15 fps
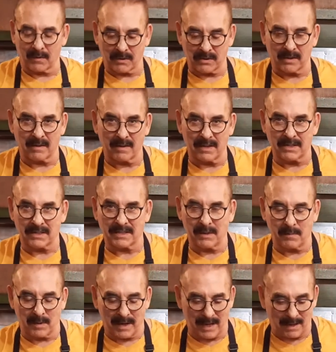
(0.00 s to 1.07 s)
So let's see
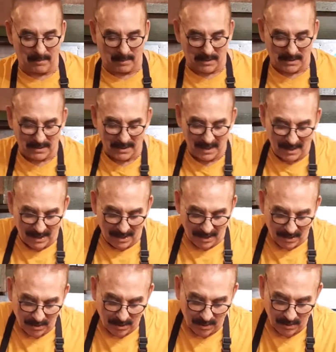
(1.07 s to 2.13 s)
what happens.
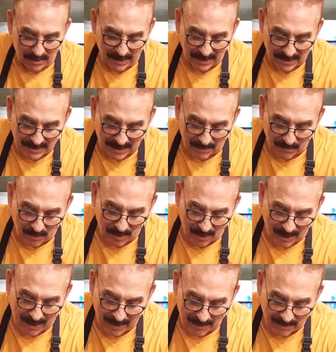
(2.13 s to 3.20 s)
To this, I'm going to
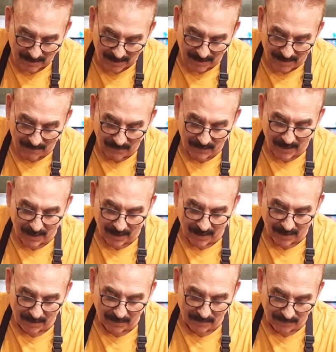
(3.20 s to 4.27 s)
add the
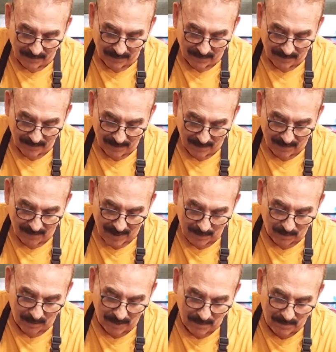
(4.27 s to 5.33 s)

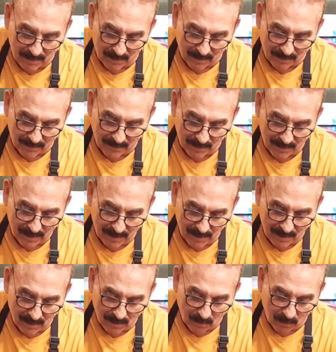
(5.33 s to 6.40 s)
evaporated milk,
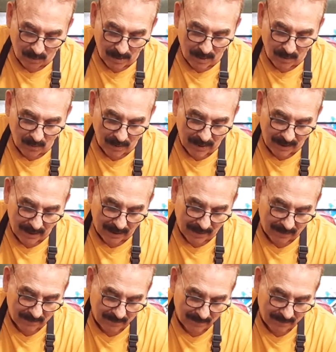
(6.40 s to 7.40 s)
1 whole can.